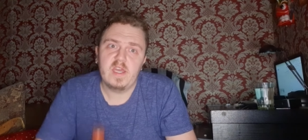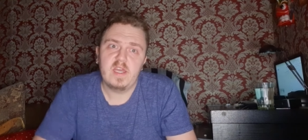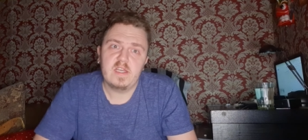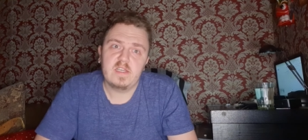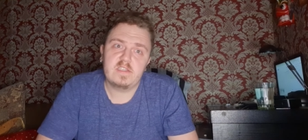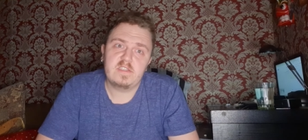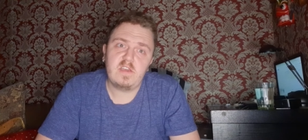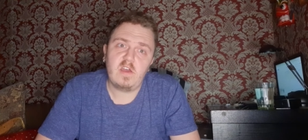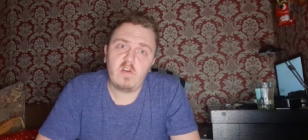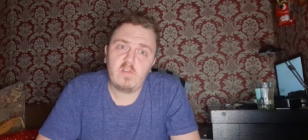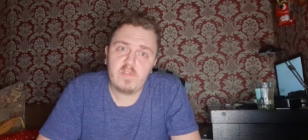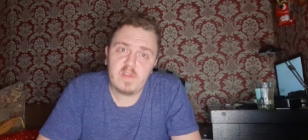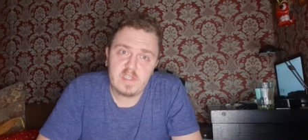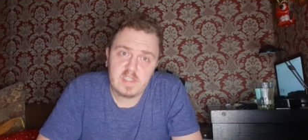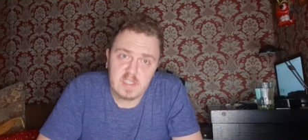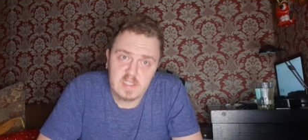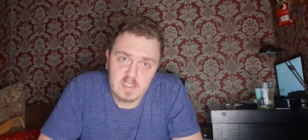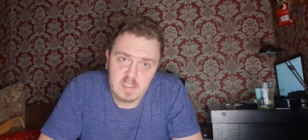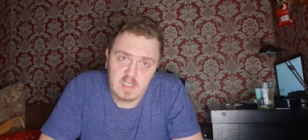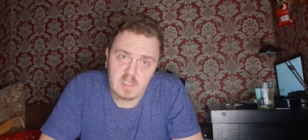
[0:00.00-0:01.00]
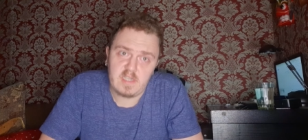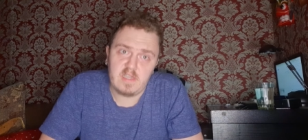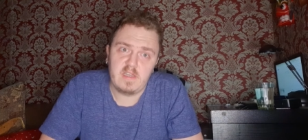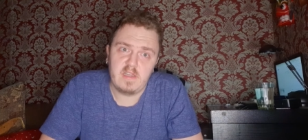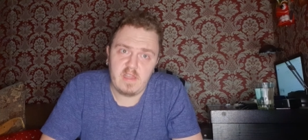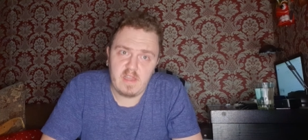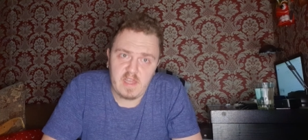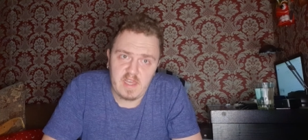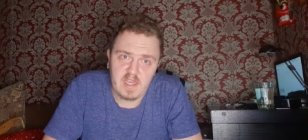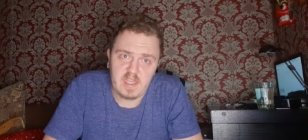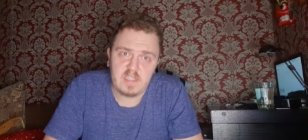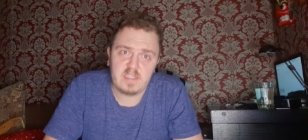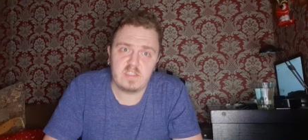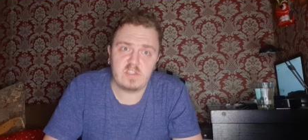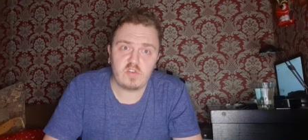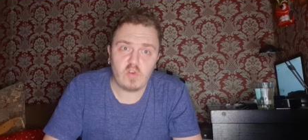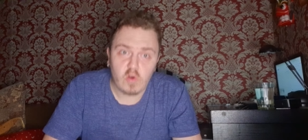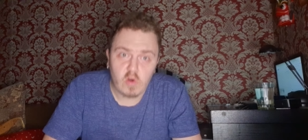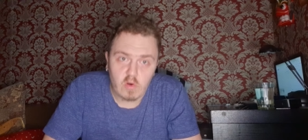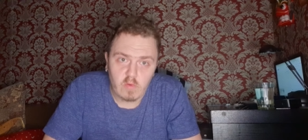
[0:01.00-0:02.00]
So this is a, a
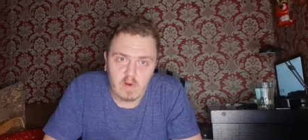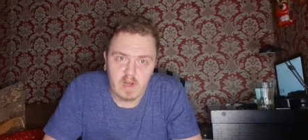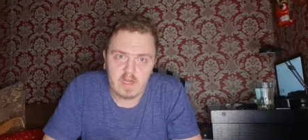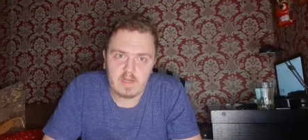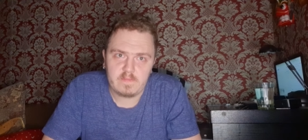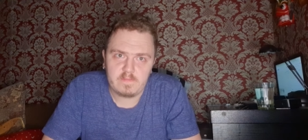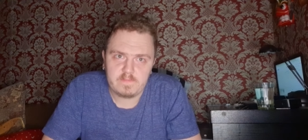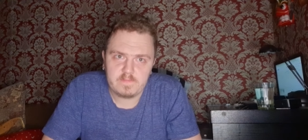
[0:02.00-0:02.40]
stronger one.